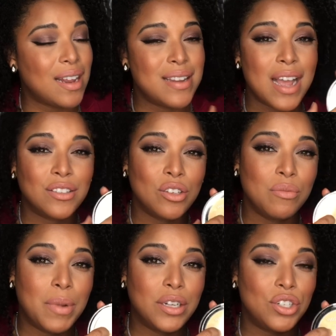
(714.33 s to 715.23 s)
Not
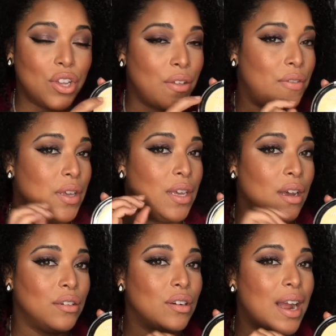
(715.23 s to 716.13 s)
so much the
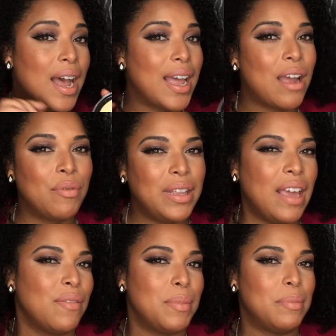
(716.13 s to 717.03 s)
under eye. I really
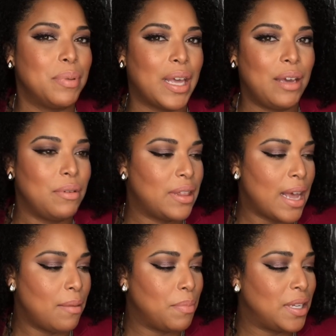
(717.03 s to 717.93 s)
haven't been playing with
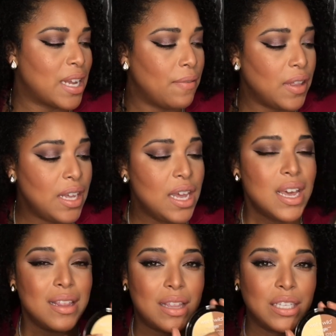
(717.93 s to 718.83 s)
that, but definitely
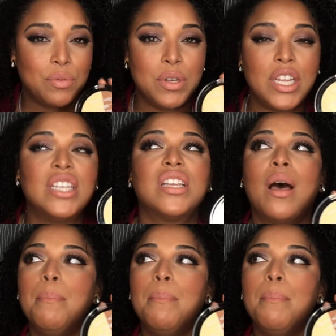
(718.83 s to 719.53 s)
this one is